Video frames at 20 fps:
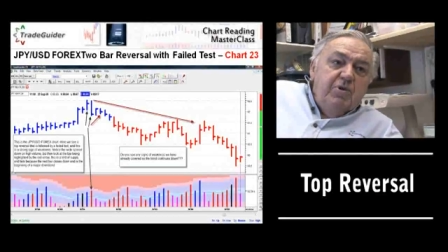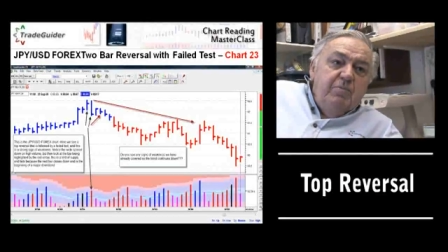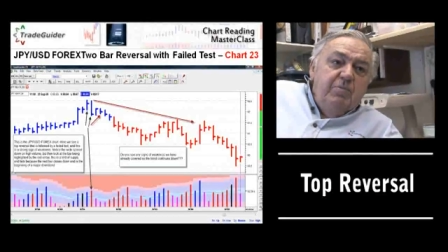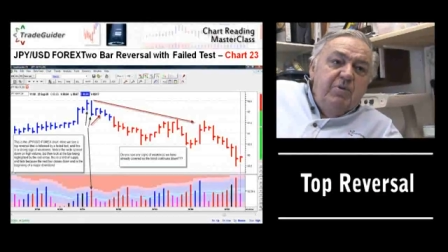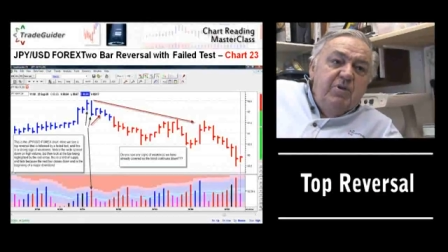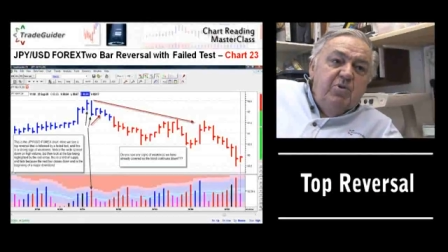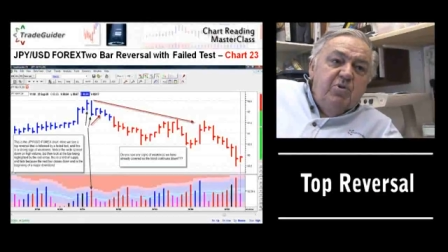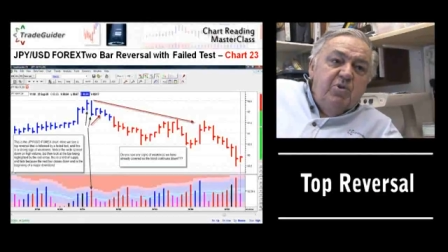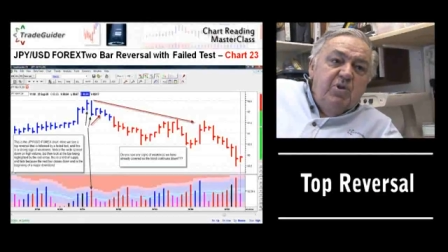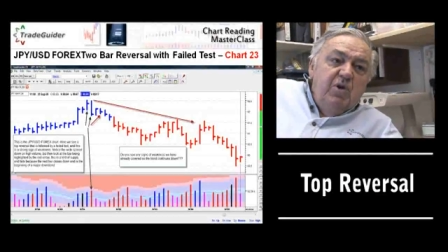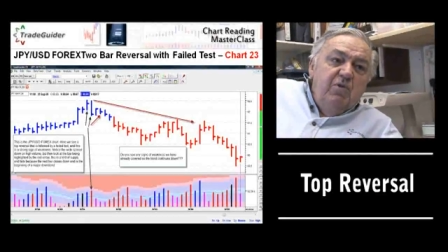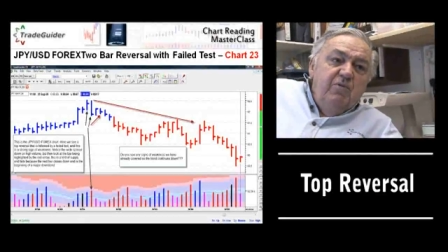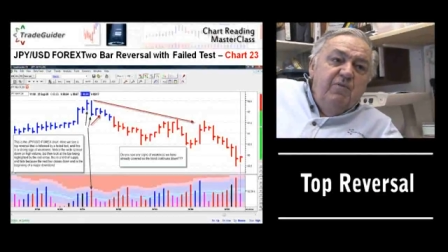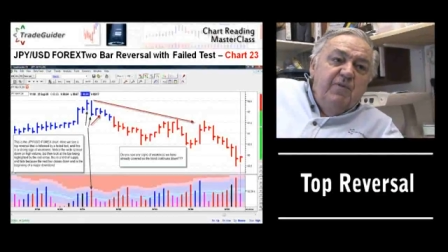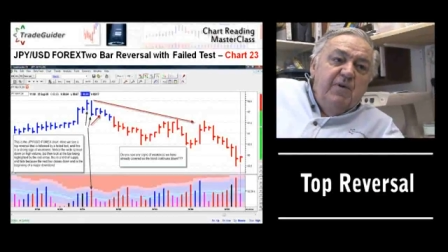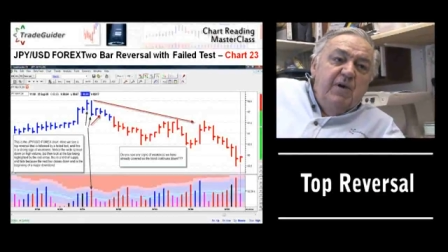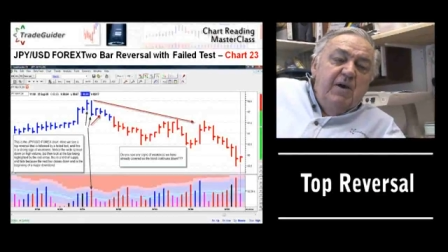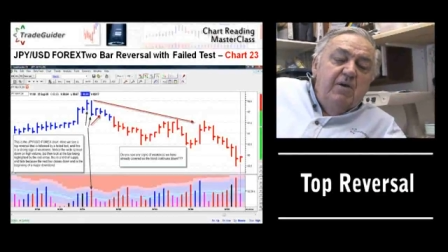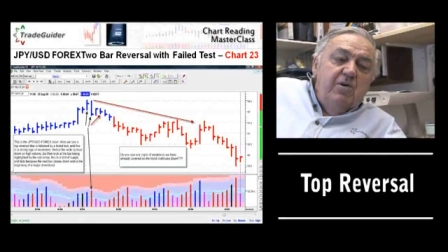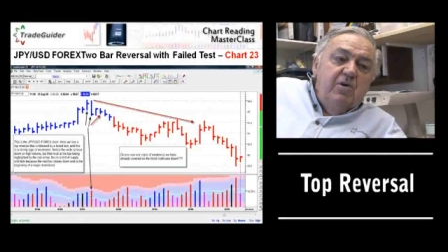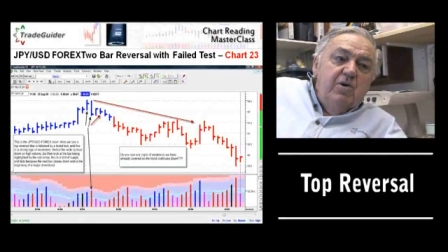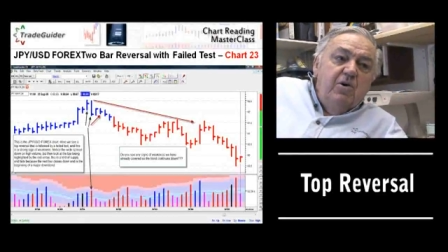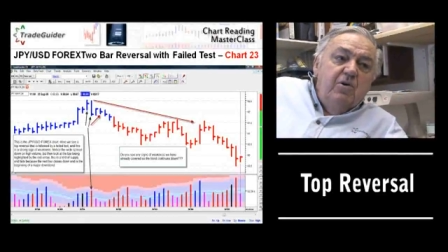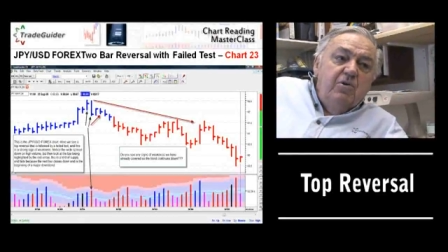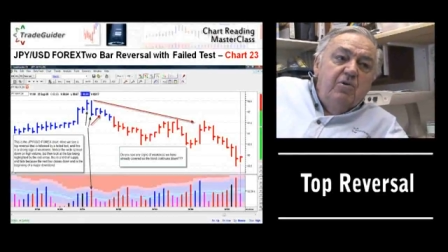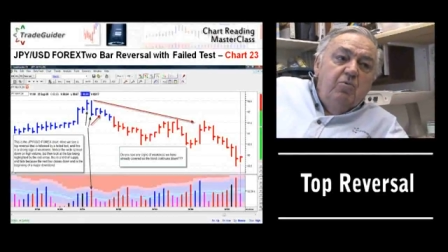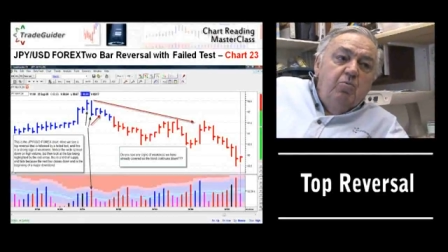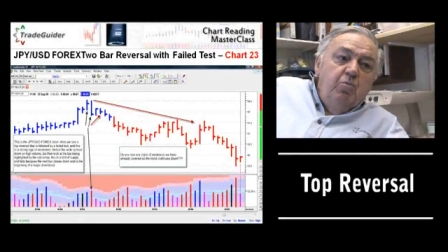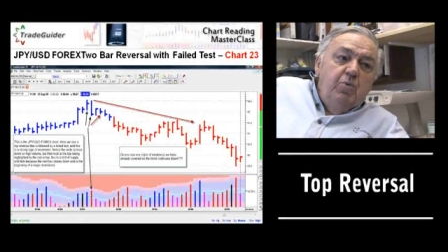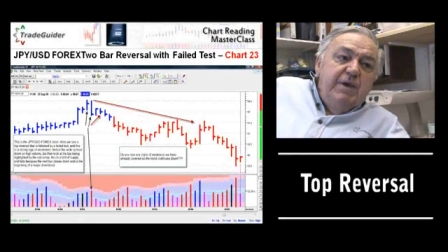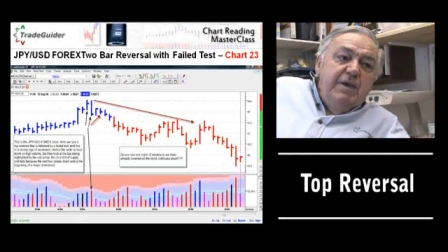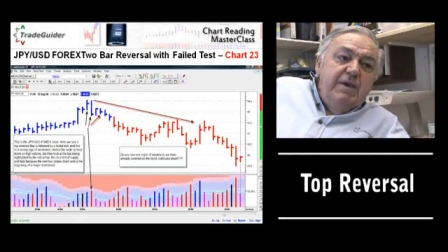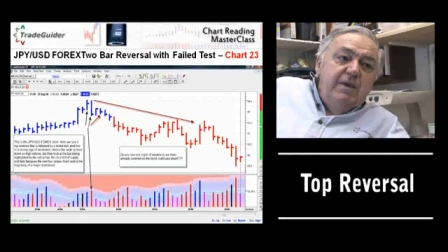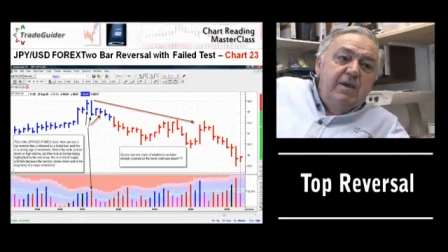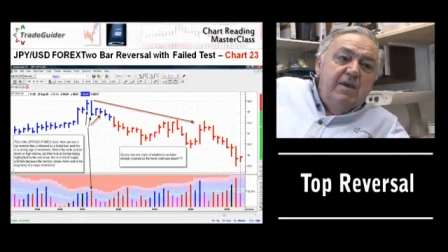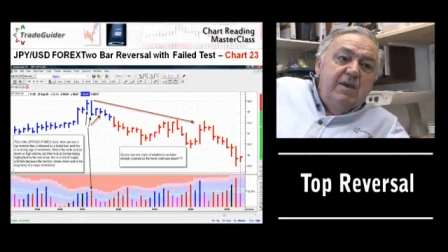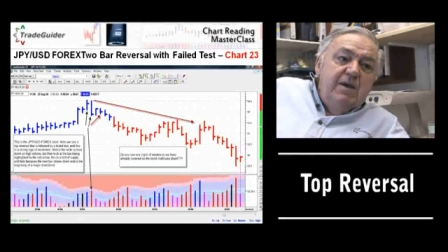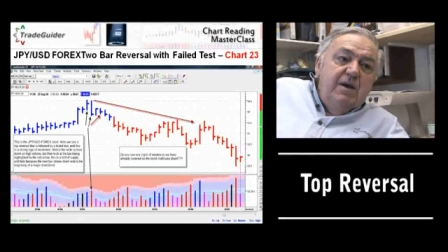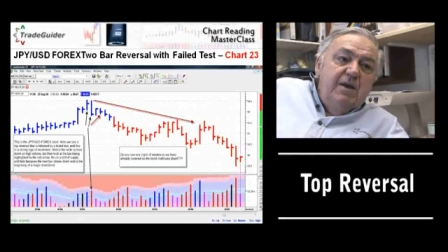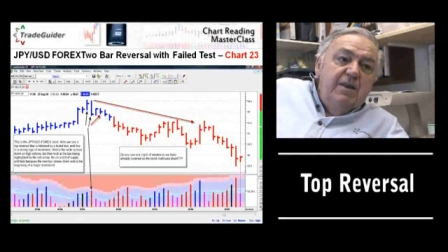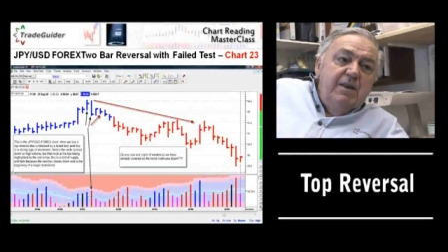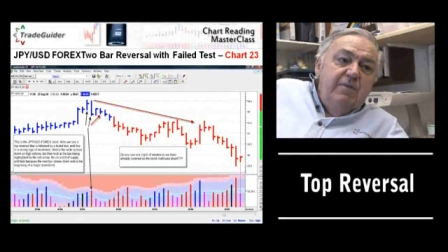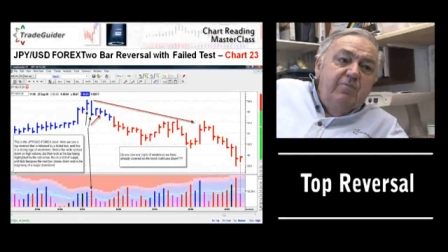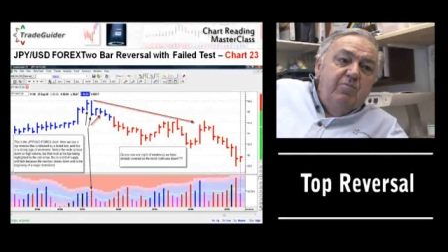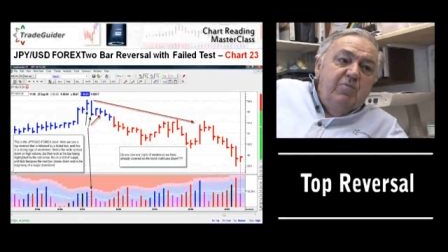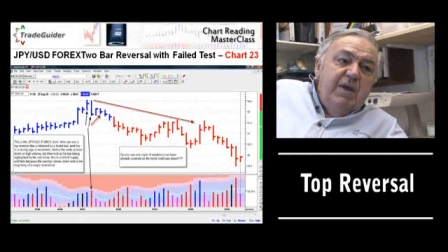but he's so far gone and weak he can't even